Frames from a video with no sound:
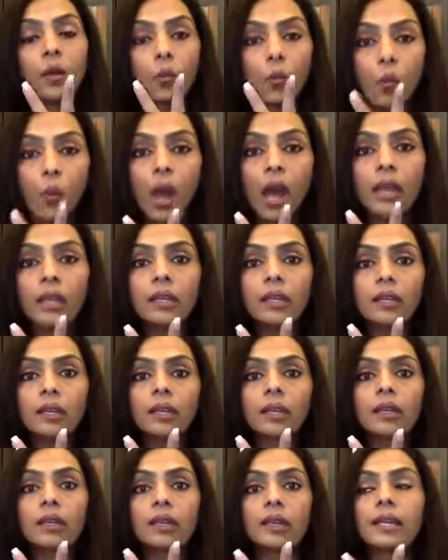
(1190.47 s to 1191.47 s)

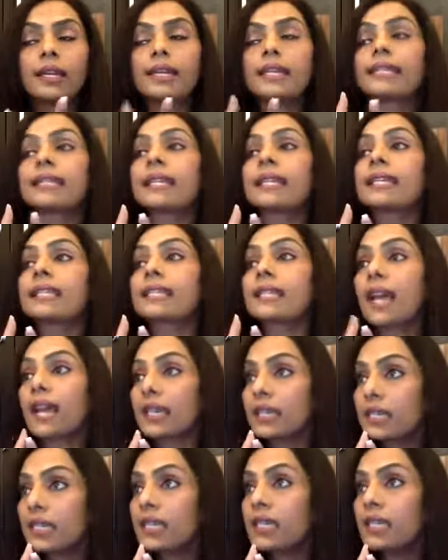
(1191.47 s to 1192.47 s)
One is
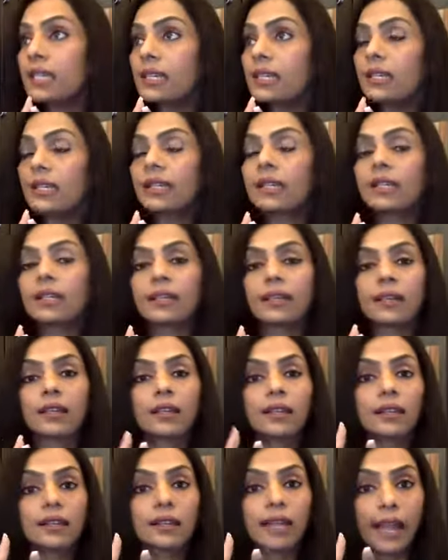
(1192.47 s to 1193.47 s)
anxiety
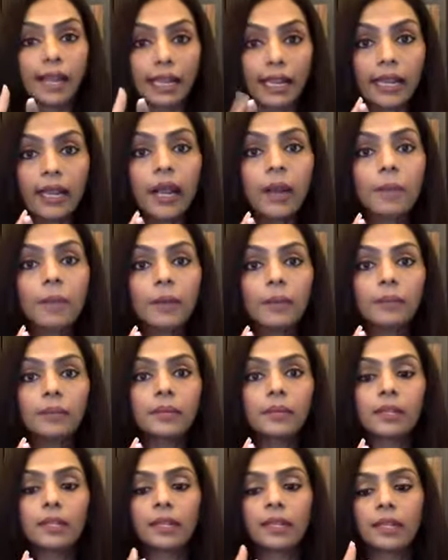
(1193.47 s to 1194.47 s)
that will come up,
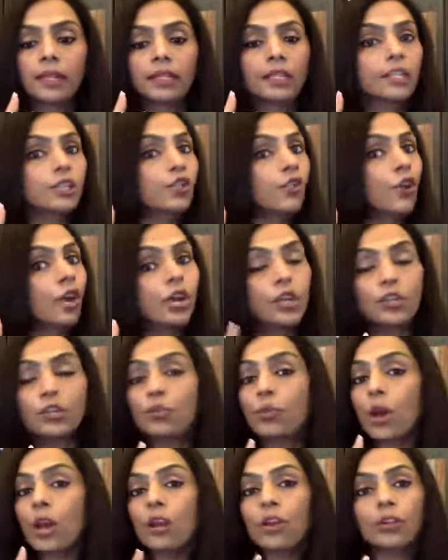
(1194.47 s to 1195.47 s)
that
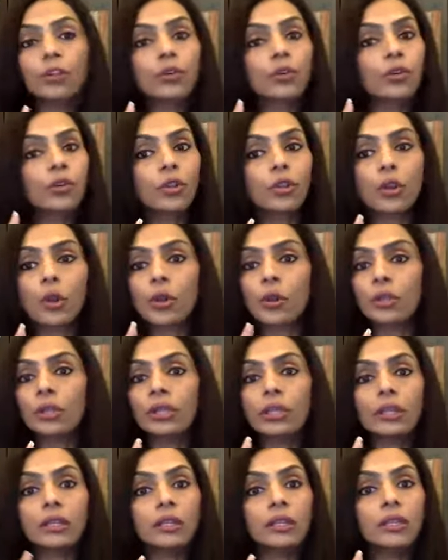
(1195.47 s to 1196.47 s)
you're
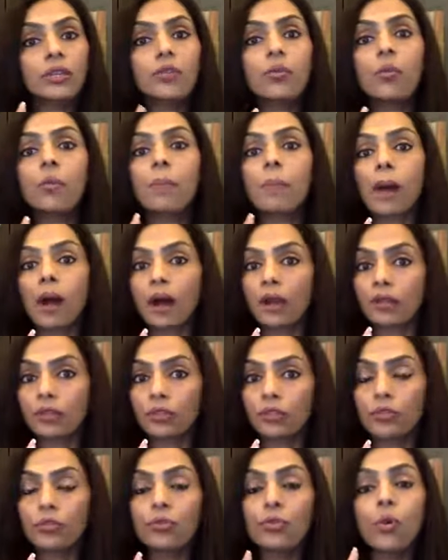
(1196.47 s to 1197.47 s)
on the new
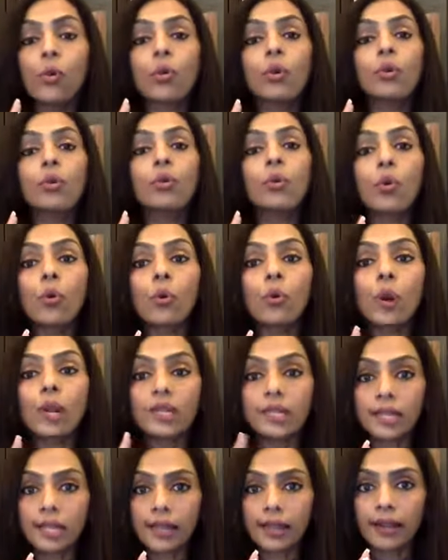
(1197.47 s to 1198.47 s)
path. You don't know
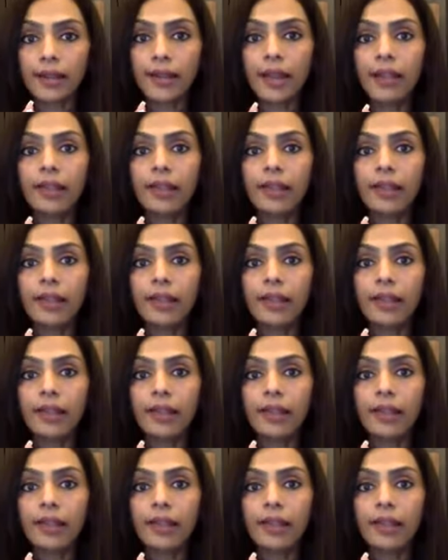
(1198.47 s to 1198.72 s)
what's ahead.